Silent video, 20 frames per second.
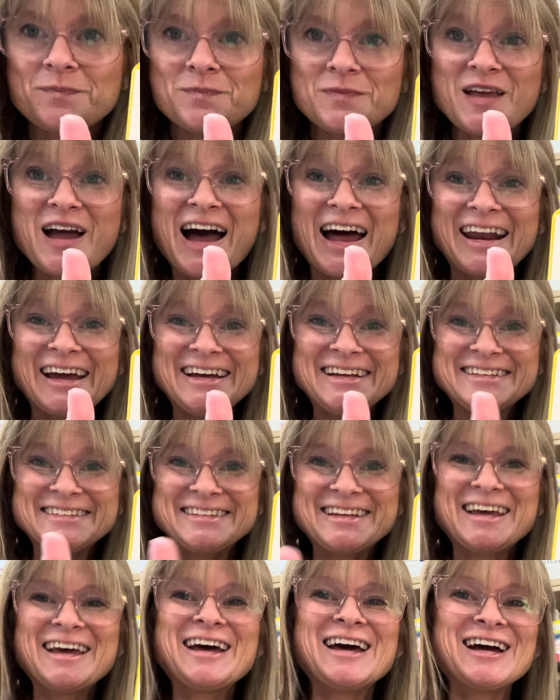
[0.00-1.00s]
Got it?
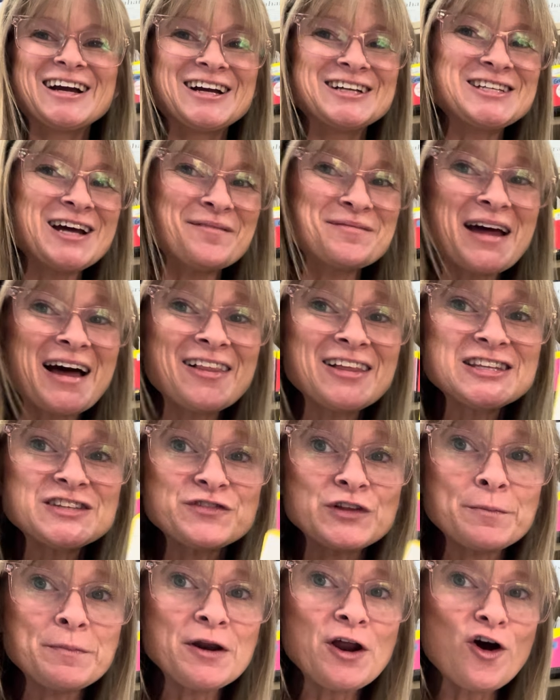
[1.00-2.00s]
Good job. Now let's
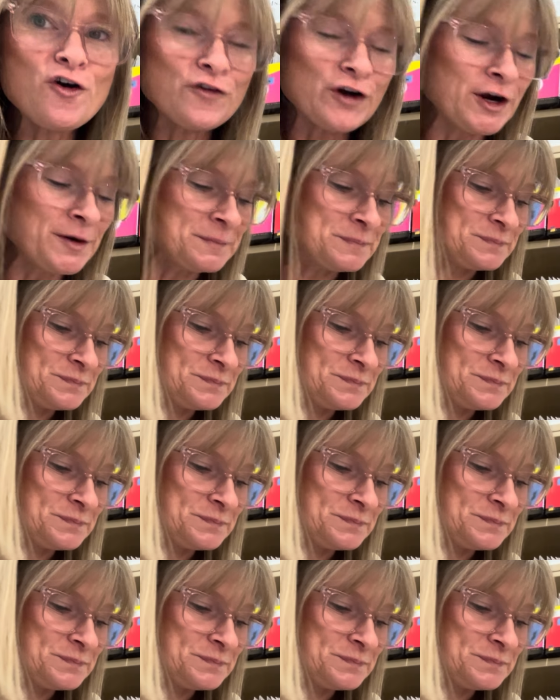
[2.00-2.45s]
flip it over.